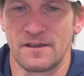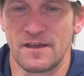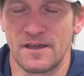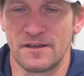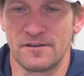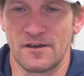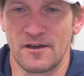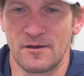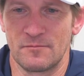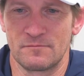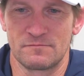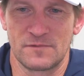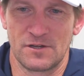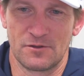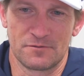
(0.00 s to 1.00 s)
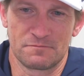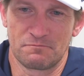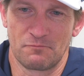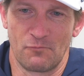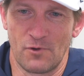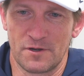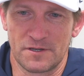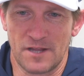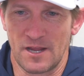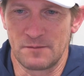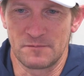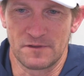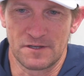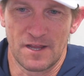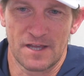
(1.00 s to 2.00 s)
and um, you know one
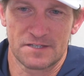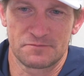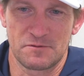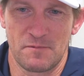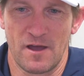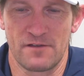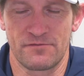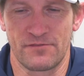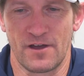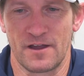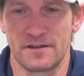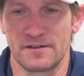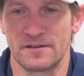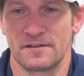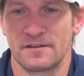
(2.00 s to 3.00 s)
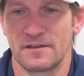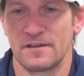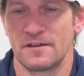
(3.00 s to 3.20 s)
game to the next we might find a,